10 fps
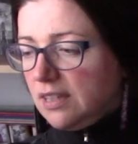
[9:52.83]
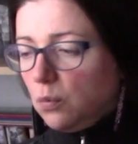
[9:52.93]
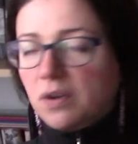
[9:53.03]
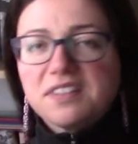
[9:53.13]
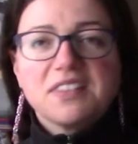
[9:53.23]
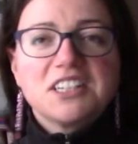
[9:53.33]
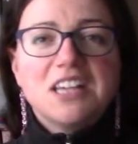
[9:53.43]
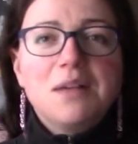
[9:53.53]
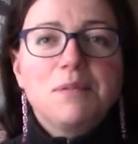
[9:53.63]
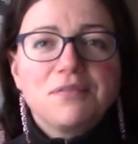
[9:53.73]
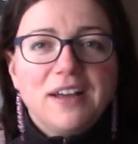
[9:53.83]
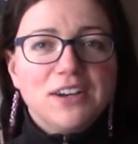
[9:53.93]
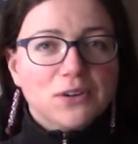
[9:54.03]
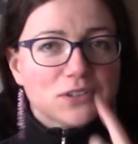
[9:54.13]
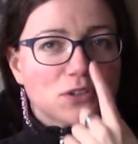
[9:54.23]
it wasn't the shape of my
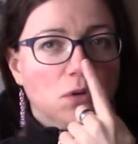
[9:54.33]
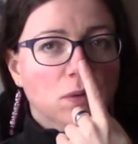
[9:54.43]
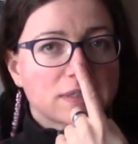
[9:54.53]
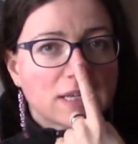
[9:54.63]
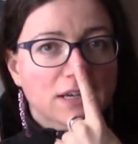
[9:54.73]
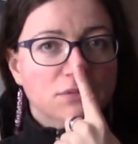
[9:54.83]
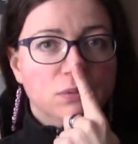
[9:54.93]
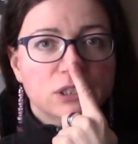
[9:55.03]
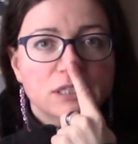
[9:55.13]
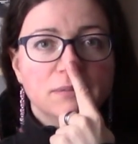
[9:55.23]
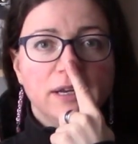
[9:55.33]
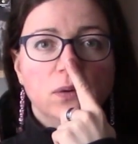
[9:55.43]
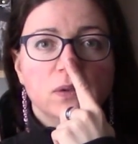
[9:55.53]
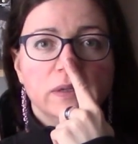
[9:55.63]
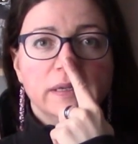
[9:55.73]
nose, so it was kind of pushing my
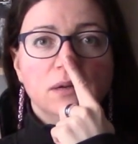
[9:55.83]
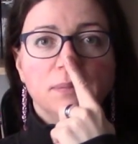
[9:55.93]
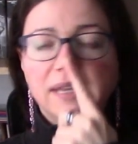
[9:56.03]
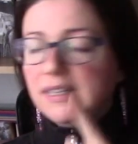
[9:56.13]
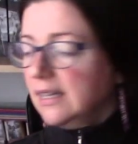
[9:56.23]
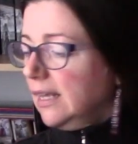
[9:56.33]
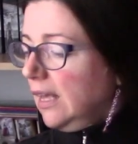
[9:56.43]
nose a little bit,